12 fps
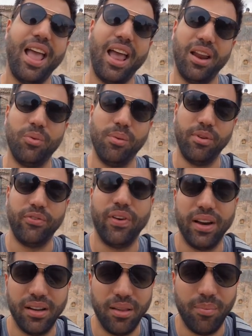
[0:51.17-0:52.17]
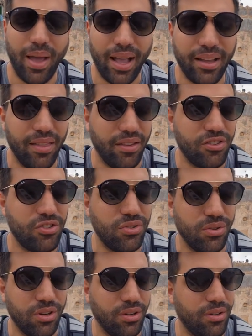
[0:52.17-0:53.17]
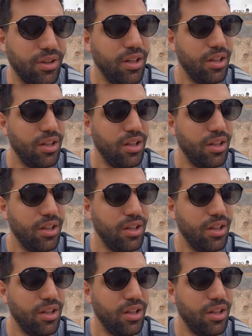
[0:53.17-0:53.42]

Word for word: and I will be finally back in the studio.